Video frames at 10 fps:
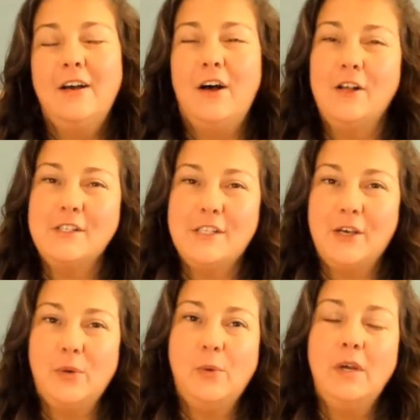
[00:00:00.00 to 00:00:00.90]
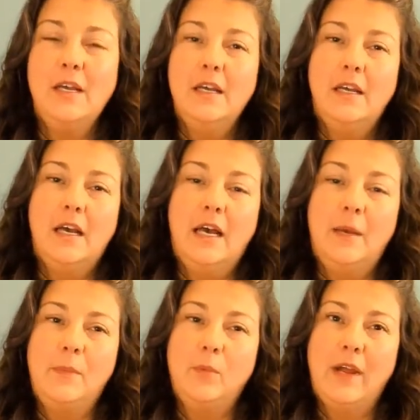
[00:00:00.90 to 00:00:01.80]
Also,
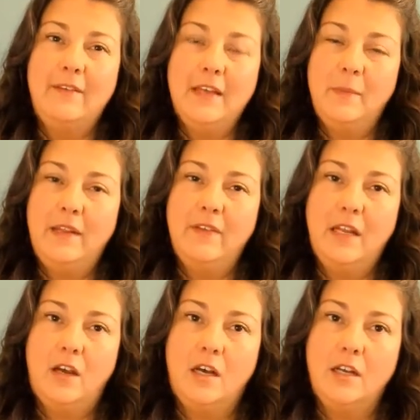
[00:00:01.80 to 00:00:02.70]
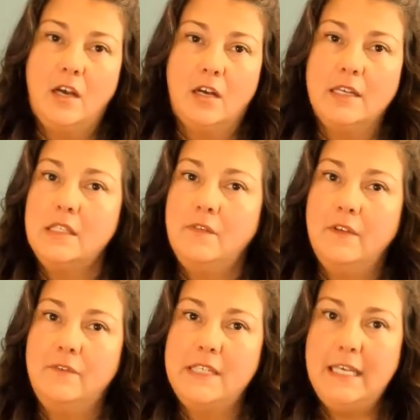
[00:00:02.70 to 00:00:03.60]
we're having a benefit on August
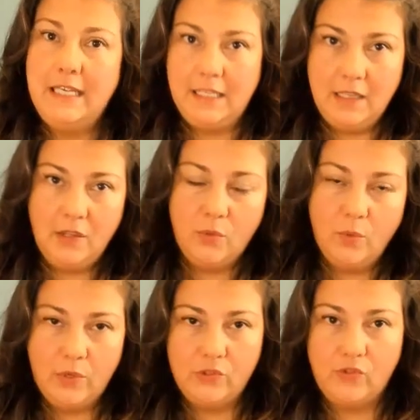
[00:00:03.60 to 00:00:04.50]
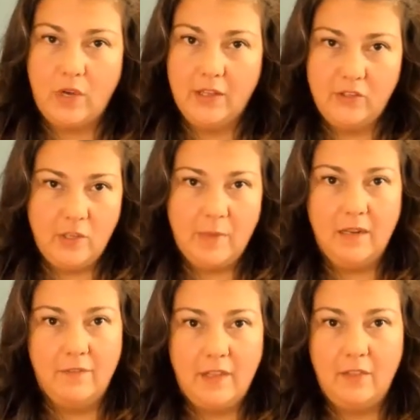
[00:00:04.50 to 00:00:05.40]
15th, astrology
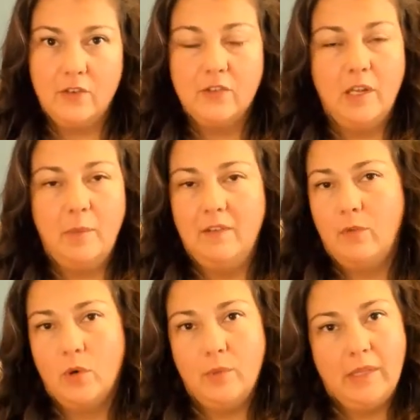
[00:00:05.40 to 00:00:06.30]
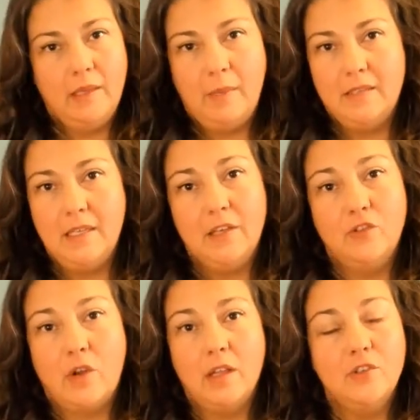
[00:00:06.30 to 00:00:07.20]
benefit. There's going to be four really amazing
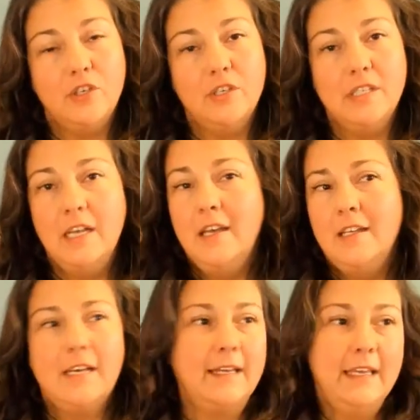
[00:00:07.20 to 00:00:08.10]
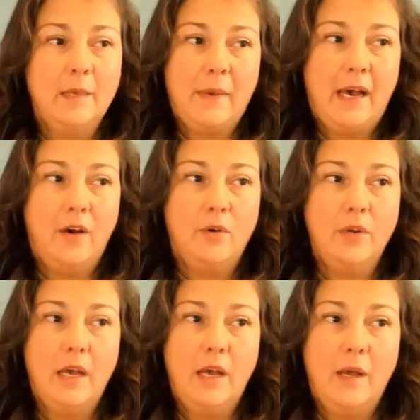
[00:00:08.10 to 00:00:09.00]
astrologers talking
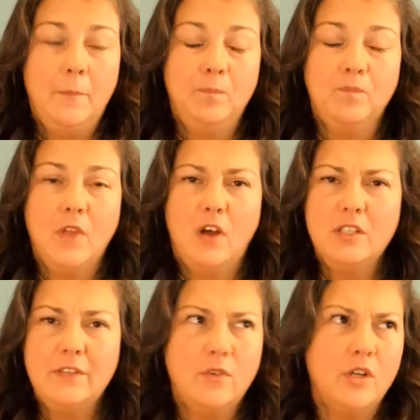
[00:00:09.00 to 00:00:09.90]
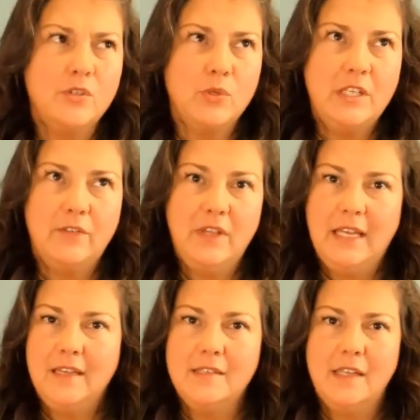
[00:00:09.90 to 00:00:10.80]
about all sorts of different
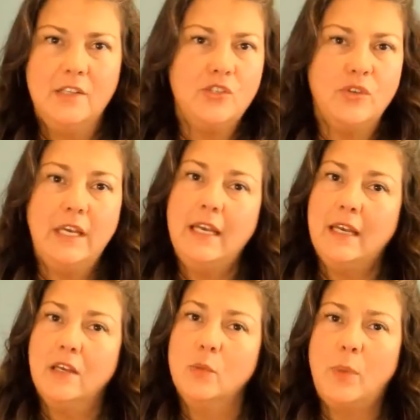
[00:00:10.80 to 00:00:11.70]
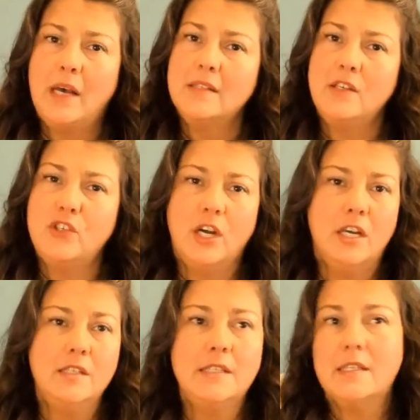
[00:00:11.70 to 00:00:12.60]
things, synastry and composite
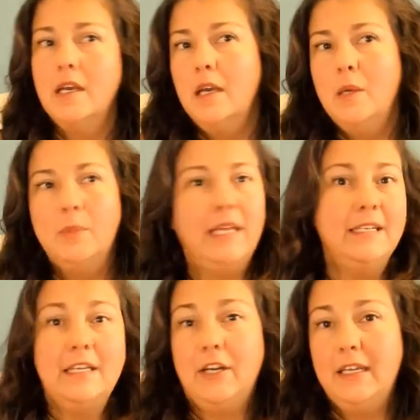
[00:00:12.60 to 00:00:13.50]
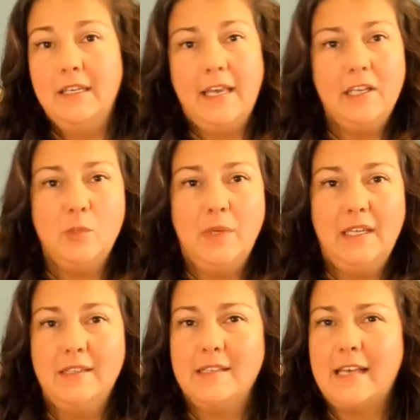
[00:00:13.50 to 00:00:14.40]
charts, planetary
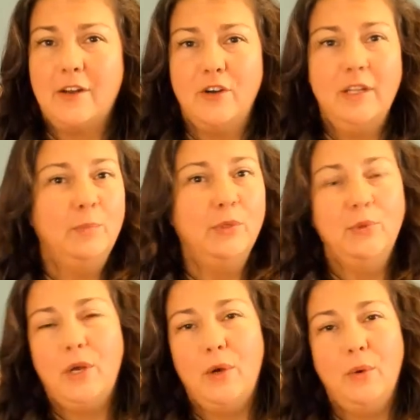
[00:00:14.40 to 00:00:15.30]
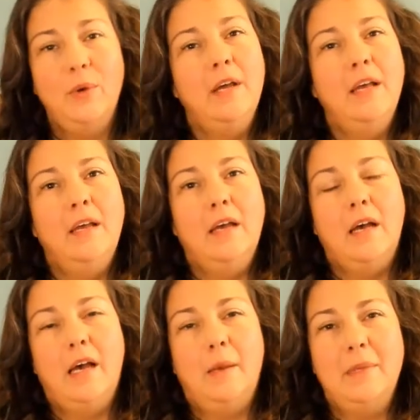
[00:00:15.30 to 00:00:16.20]
engagements, Saturn and Pluto.
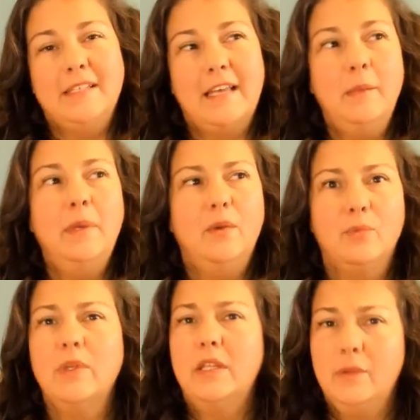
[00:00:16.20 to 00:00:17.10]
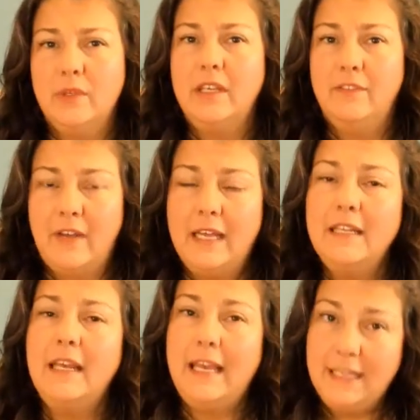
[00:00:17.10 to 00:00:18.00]
It's going to be really, really
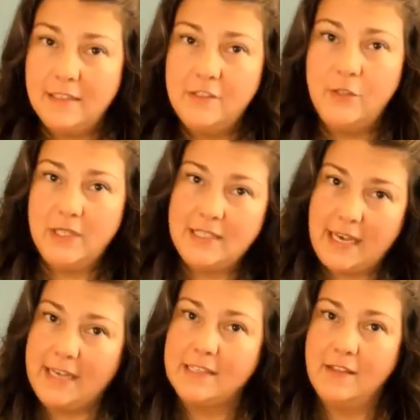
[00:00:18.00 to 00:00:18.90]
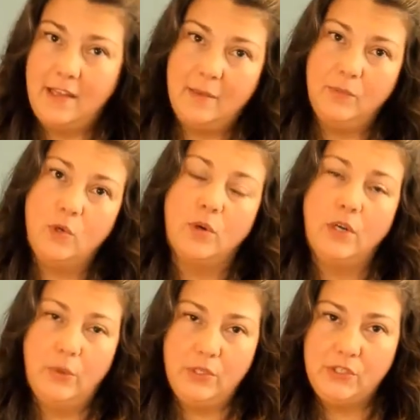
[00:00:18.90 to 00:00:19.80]
fun, and you get to ask them
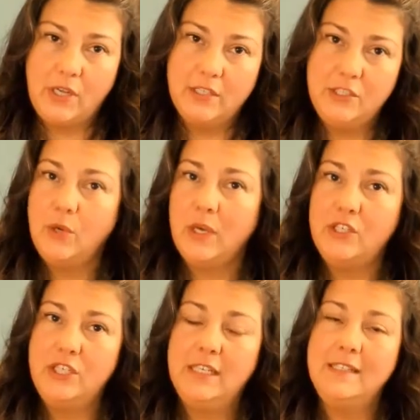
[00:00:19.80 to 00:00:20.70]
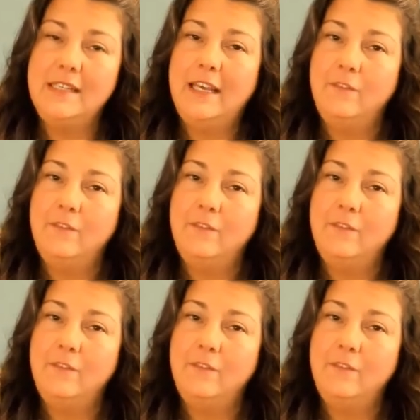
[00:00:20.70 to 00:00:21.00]
your own astrology questions.